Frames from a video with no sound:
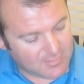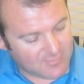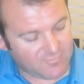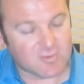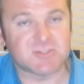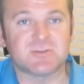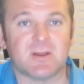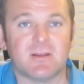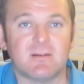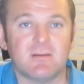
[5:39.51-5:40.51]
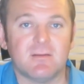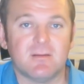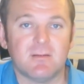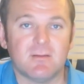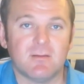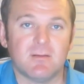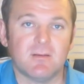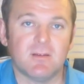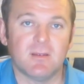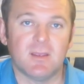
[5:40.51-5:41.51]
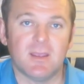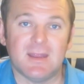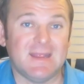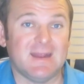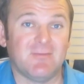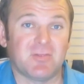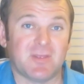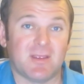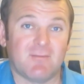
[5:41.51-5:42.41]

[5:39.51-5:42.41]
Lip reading: the 1st string, and hit everything.